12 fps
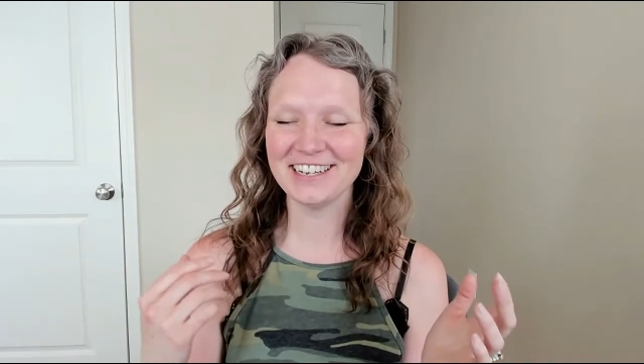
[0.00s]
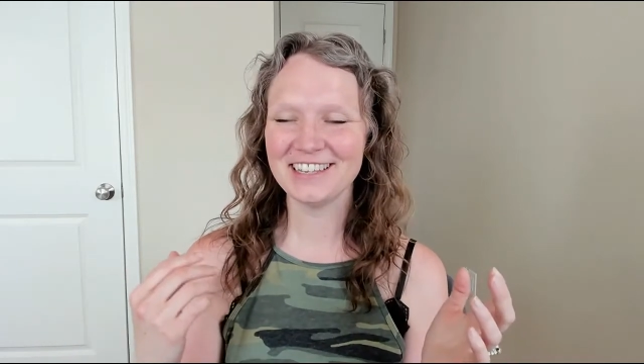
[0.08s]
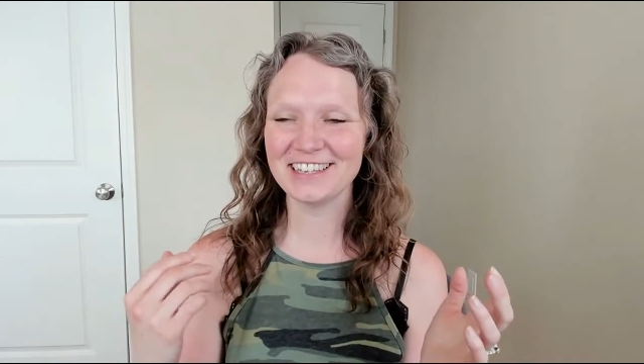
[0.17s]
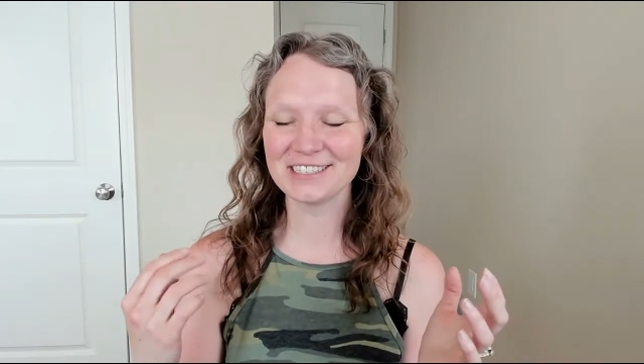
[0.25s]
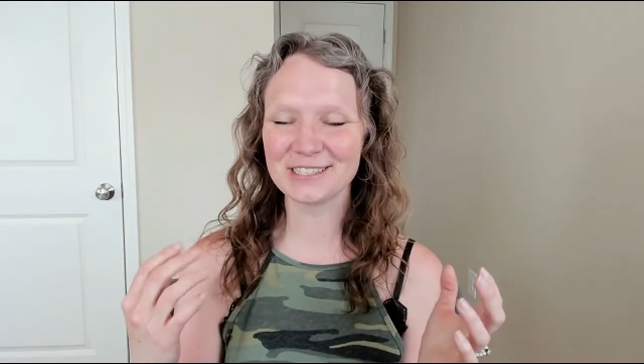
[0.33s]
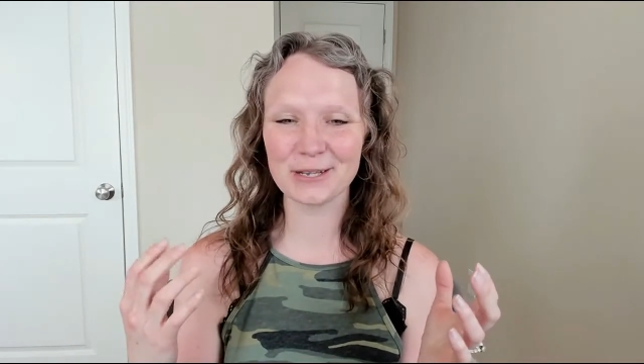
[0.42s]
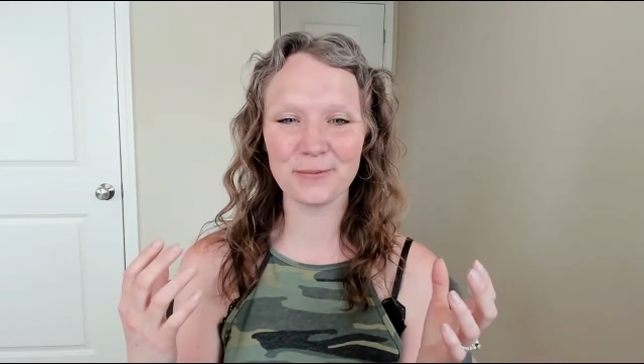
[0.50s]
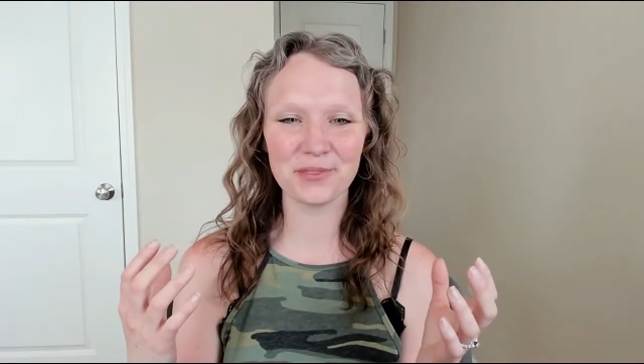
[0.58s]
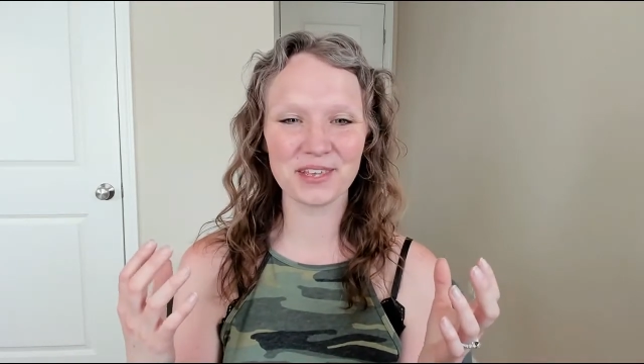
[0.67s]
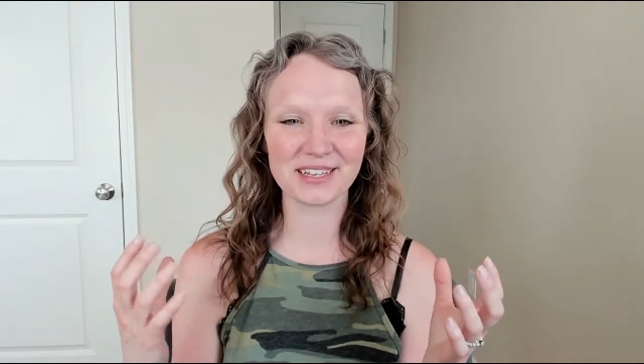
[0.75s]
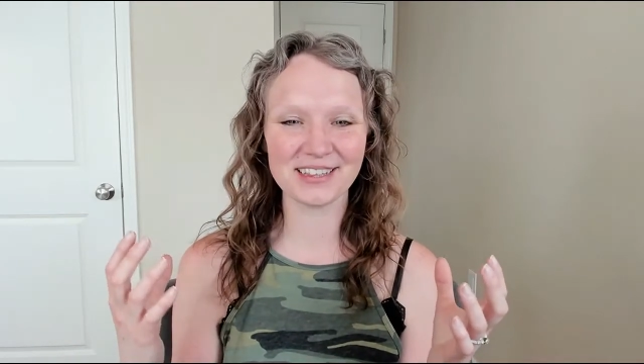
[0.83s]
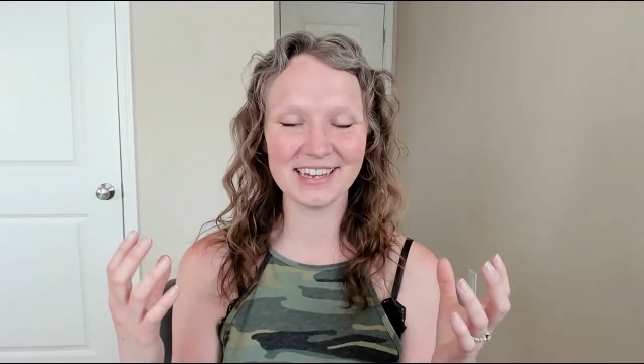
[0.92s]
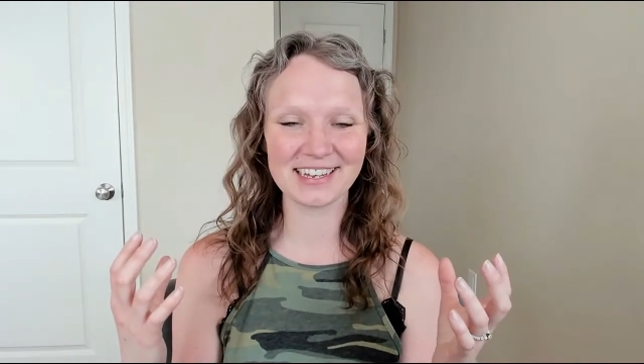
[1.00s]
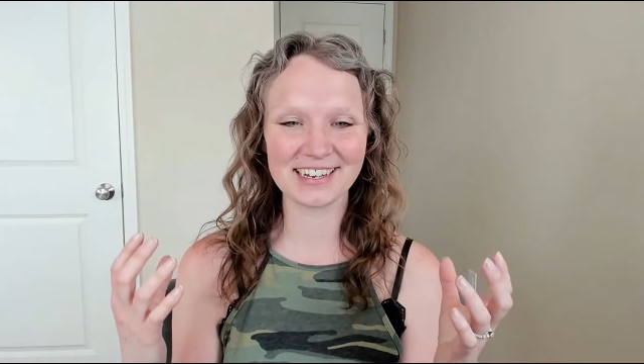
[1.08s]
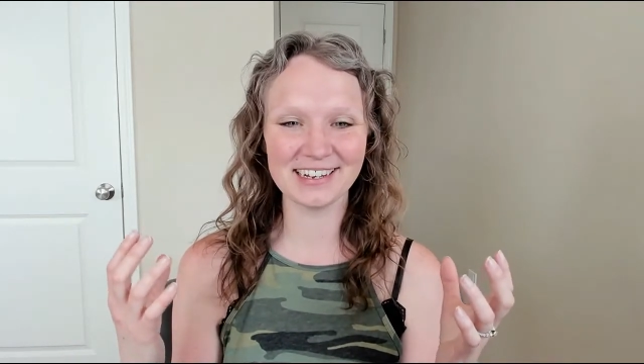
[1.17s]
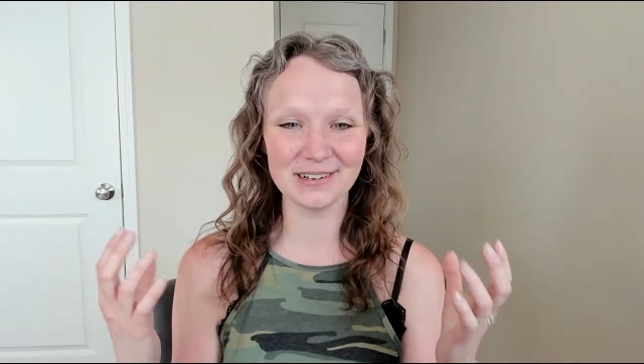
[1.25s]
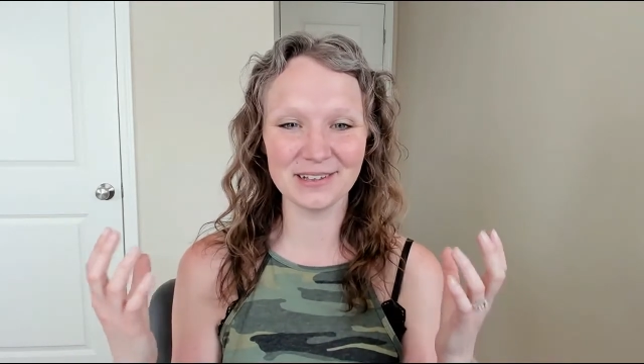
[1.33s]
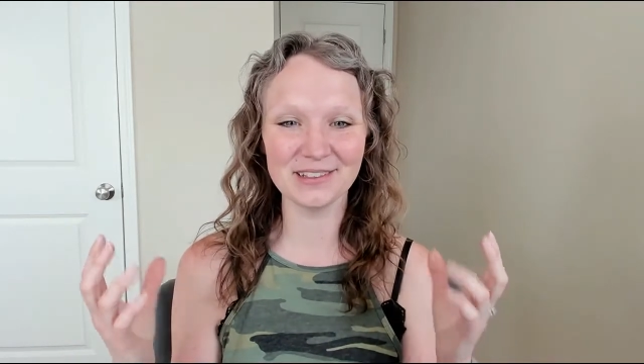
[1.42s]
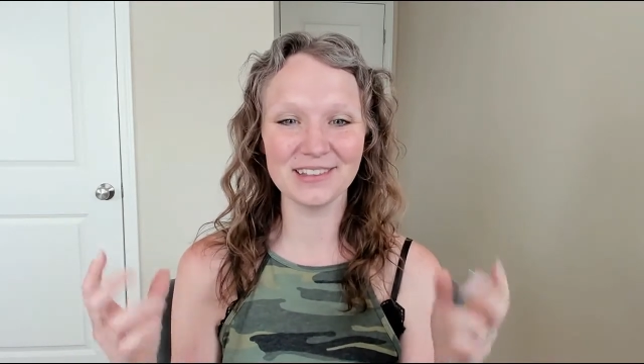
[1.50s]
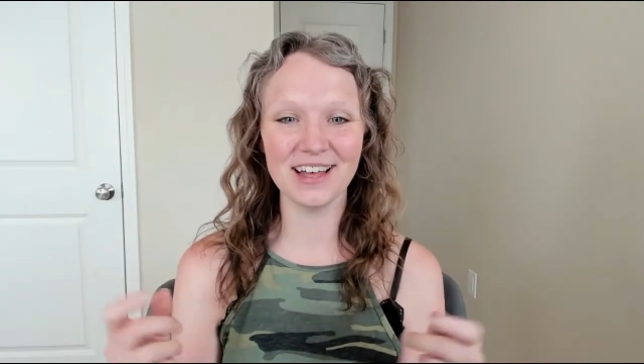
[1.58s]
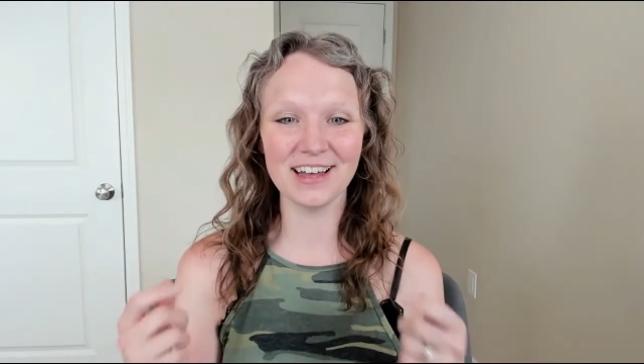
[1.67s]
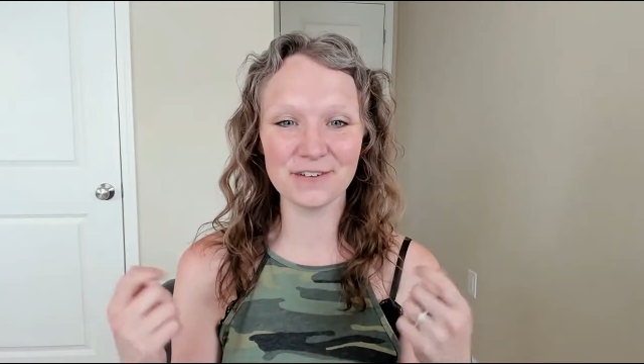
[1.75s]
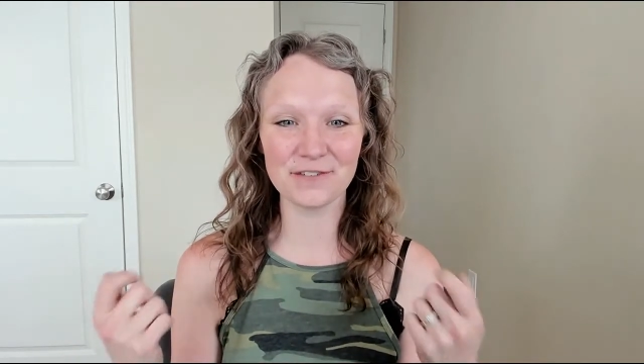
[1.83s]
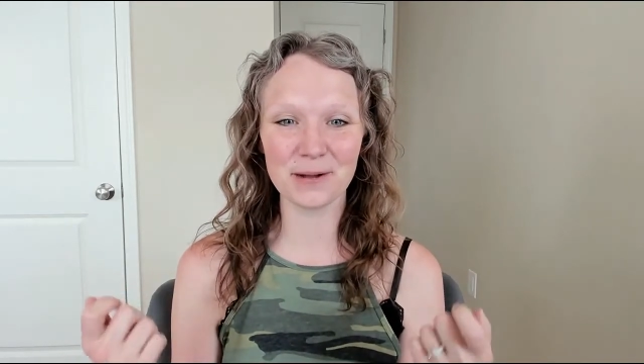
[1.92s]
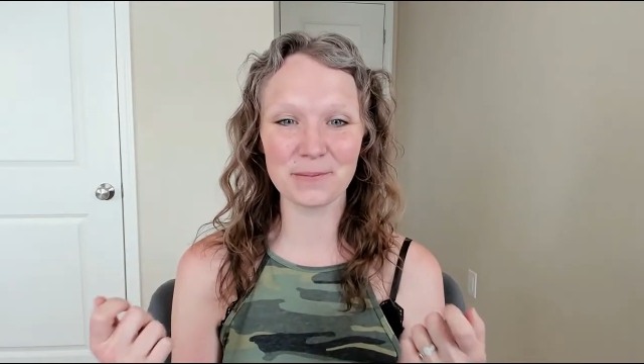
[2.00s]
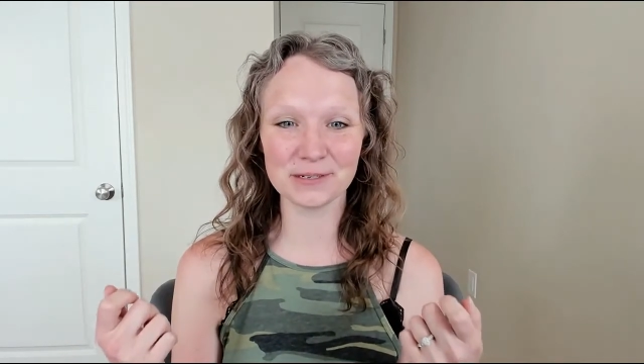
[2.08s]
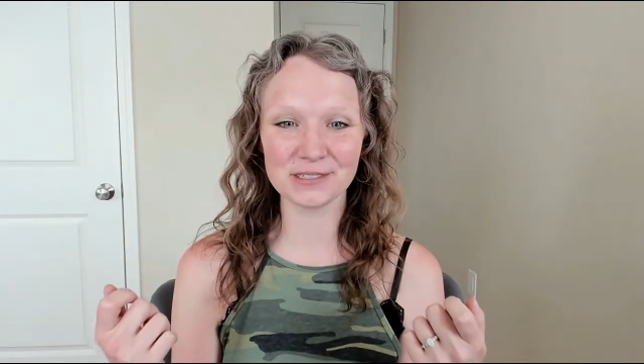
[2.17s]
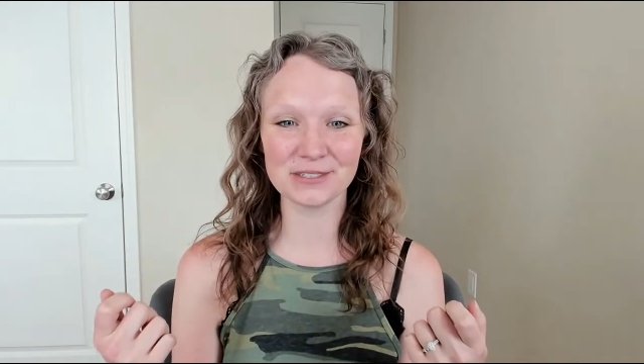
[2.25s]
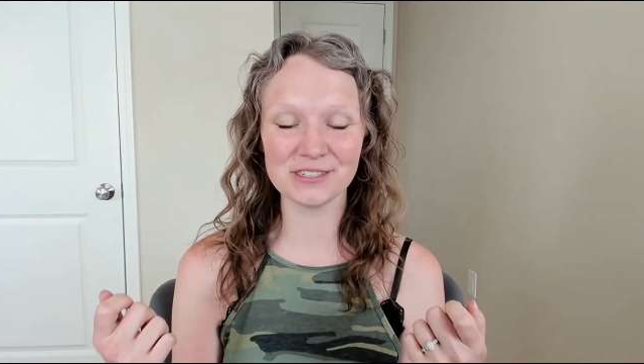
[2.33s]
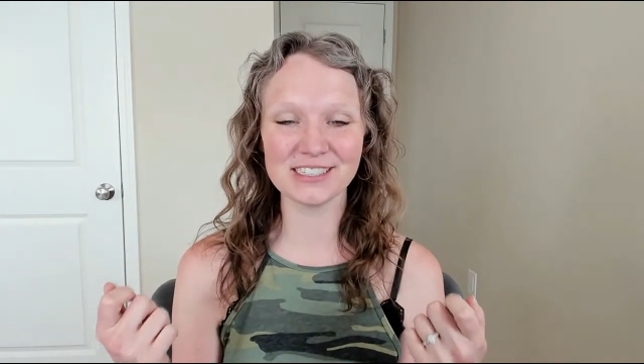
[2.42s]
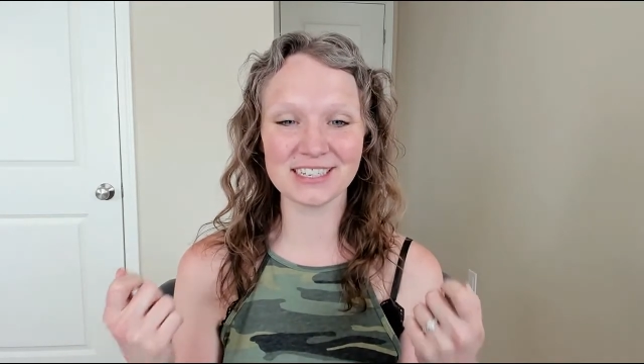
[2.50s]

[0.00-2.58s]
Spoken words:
There's something like a lot of opportunities